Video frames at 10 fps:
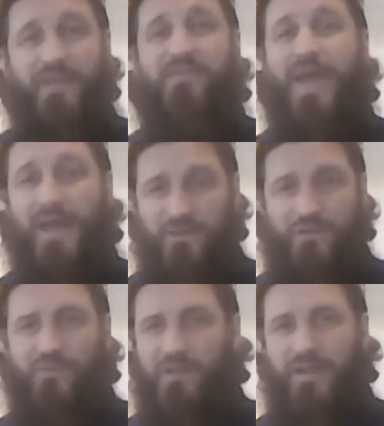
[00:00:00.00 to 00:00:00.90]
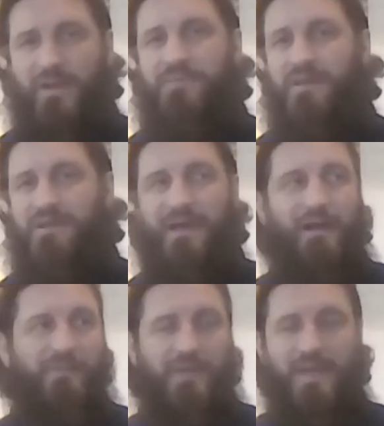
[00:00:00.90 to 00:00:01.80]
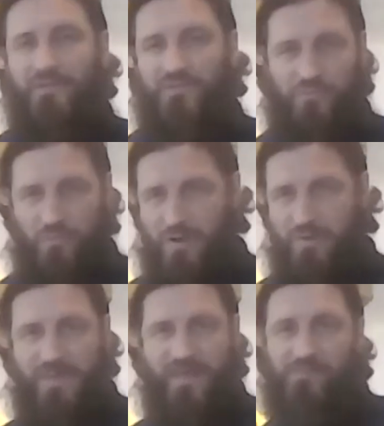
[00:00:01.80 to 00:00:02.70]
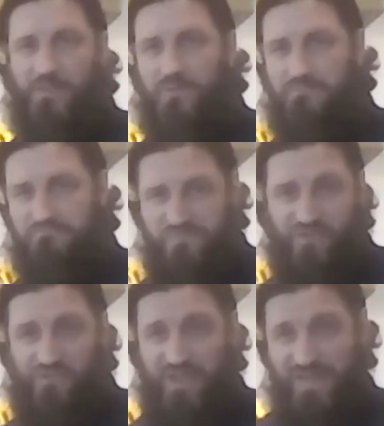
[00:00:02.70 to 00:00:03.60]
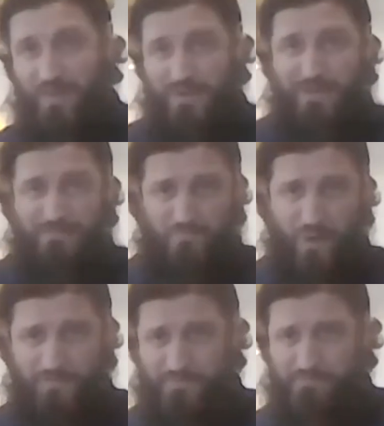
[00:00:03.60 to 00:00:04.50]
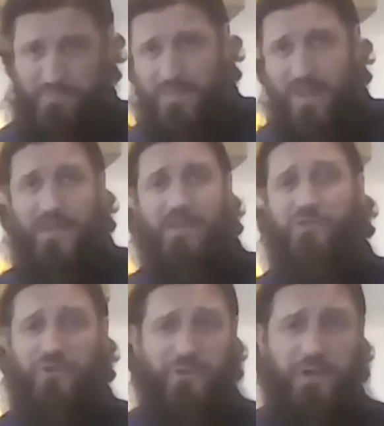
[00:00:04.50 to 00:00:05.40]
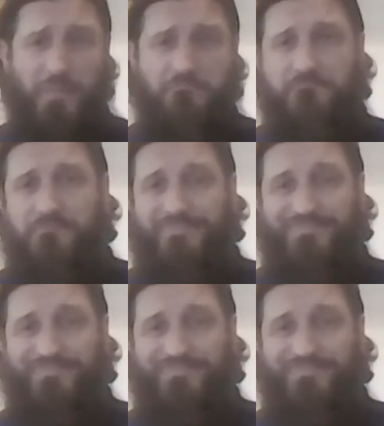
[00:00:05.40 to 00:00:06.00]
Exactly. You don't have to clean up the entire thing. Just wherever that's spilled, you just take that one out, wipe it, put it back in. You're good to go. Mm.